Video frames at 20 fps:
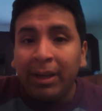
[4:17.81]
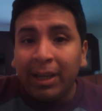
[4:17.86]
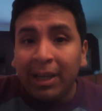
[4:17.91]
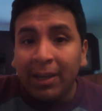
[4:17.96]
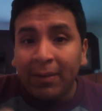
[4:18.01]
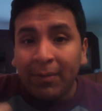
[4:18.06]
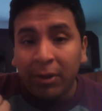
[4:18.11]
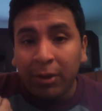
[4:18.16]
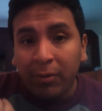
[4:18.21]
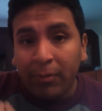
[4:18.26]

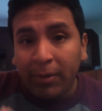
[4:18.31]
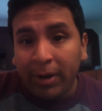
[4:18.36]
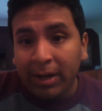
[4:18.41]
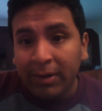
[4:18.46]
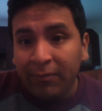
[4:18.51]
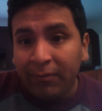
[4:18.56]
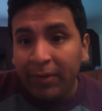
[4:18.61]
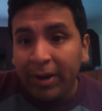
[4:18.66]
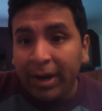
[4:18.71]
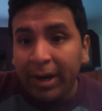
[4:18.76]
given the right
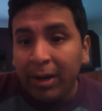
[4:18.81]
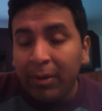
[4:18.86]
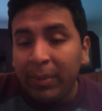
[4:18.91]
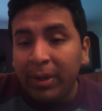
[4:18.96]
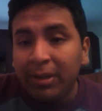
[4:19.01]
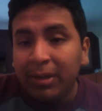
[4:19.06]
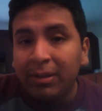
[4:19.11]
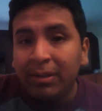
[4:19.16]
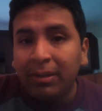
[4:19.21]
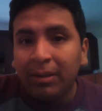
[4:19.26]

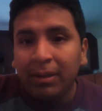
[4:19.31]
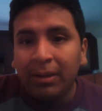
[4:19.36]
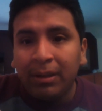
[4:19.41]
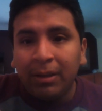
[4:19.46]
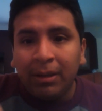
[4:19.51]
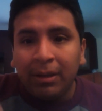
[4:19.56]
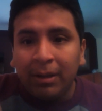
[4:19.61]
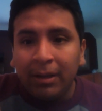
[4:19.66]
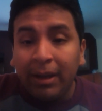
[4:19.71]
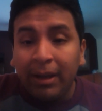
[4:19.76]
environment,
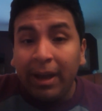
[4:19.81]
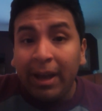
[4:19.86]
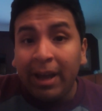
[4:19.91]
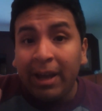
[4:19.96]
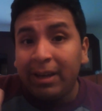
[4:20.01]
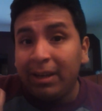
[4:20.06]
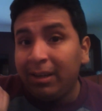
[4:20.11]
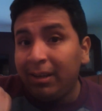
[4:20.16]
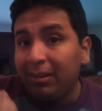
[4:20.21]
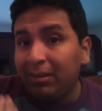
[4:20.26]

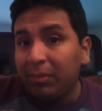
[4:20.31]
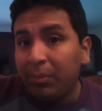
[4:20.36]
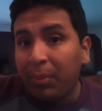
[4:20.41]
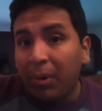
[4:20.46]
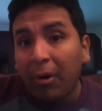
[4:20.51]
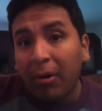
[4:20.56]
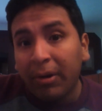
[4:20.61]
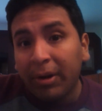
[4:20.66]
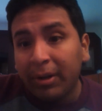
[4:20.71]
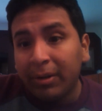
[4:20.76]
and he's a
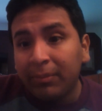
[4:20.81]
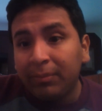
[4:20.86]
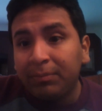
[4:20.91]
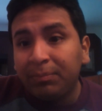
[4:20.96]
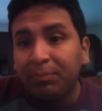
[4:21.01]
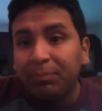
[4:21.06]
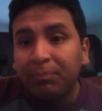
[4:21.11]
bargain.